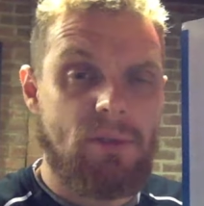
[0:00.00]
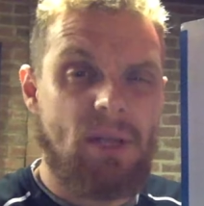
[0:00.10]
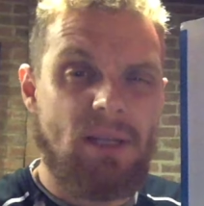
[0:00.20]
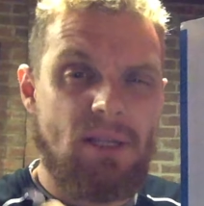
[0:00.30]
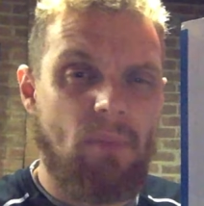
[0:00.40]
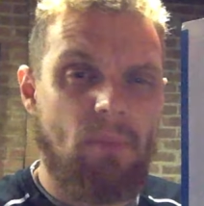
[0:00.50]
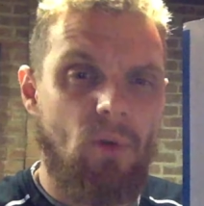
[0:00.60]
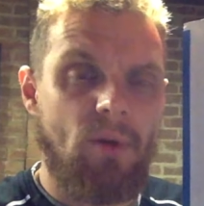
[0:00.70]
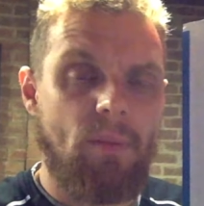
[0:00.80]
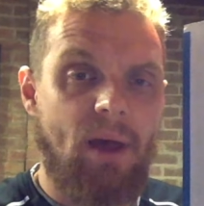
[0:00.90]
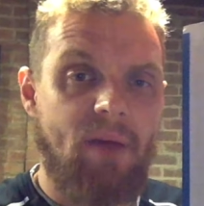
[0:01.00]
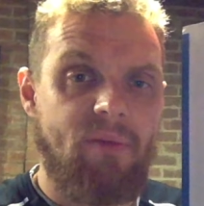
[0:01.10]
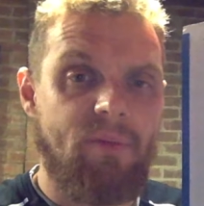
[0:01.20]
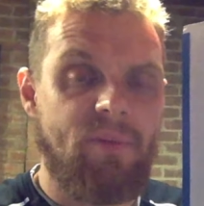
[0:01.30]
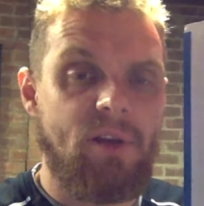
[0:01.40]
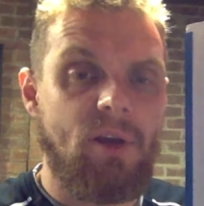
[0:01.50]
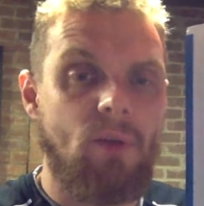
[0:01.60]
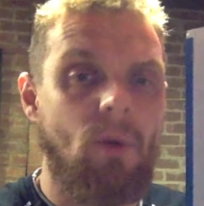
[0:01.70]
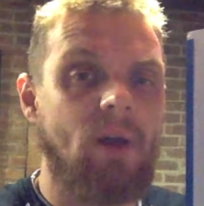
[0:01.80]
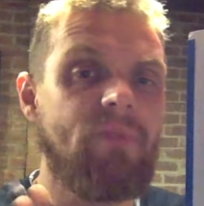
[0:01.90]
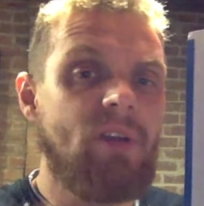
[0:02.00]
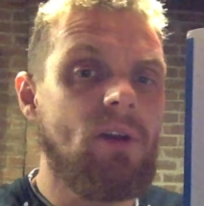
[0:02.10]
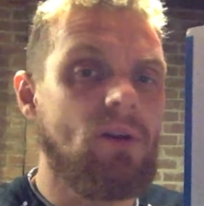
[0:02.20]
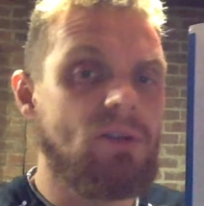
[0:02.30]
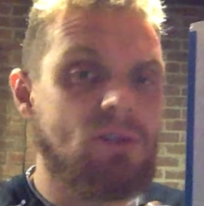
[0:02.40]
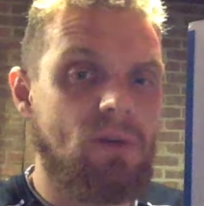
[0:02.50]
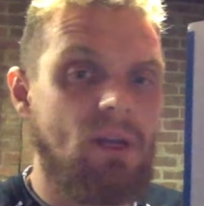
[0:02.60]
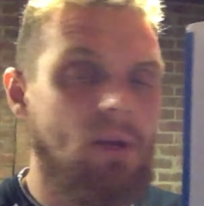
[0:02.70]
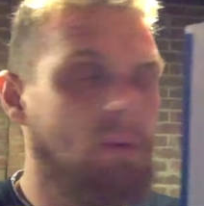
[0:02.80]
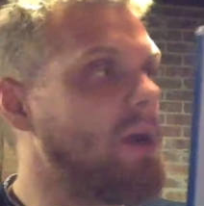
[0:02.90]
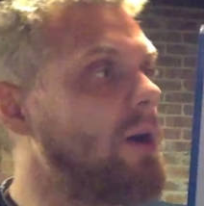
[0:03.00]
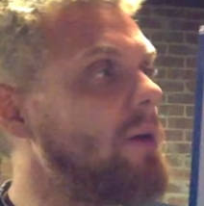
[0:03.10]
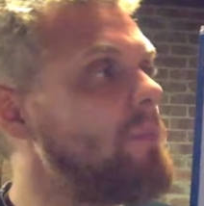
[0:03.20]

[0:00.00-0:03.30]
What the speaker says: That's the important part from video 1. Video 2, here we go.